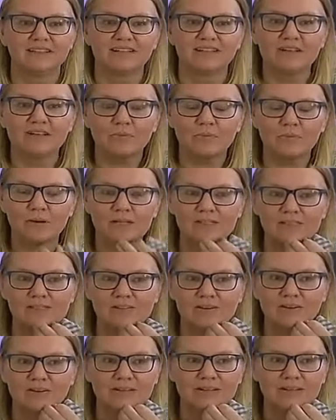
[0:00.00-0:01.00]
You don't want to
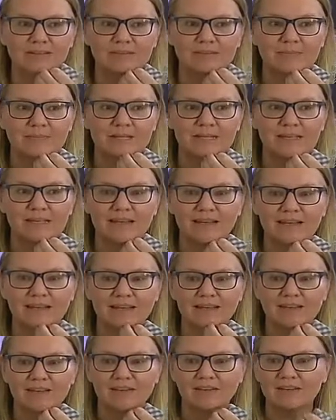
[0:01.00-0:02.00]
start at the
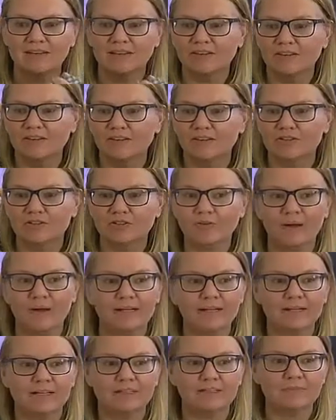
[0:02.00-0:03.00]
beginning. You're
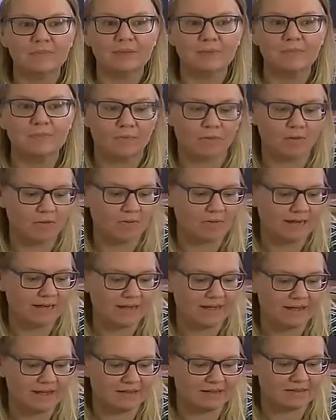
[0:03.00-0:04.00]
trying not to be broke
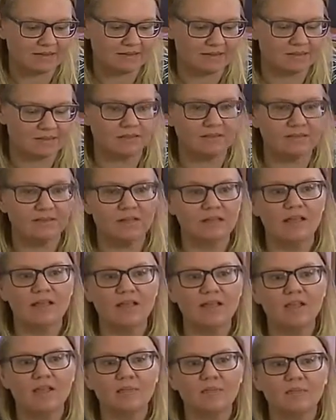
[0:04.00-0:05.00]
ass.
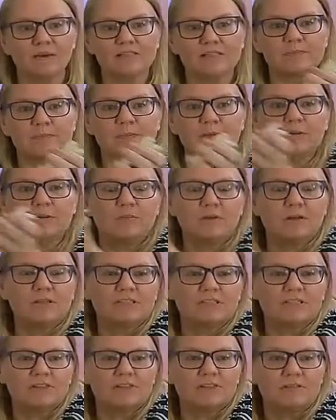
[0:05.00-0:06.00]
But Spirit
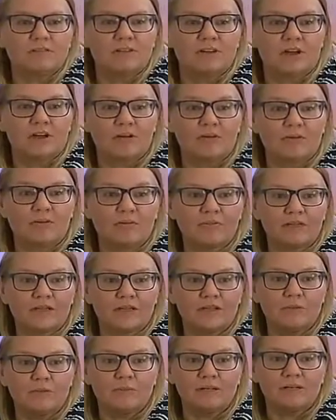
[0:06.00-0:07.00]
wants you to know that
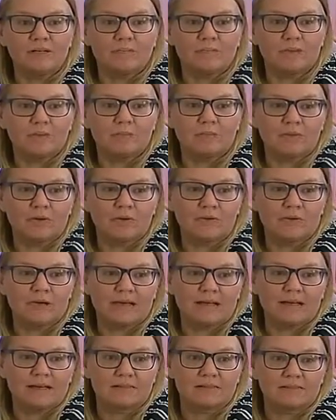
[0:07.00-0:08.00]
you wouldn't be broke
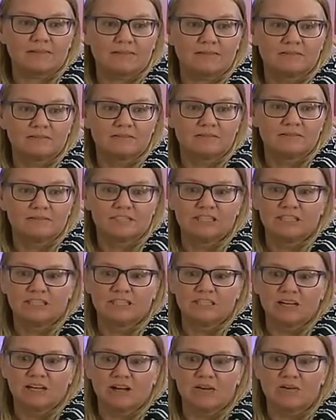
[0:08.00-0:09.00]
ass.
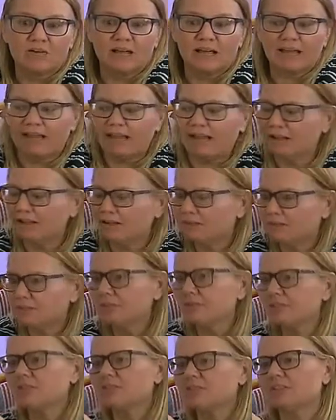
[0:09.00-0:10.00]
Okay?
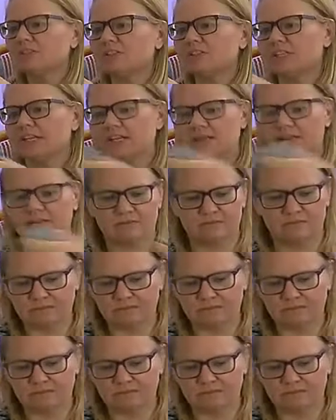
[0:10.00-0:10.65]
Shit.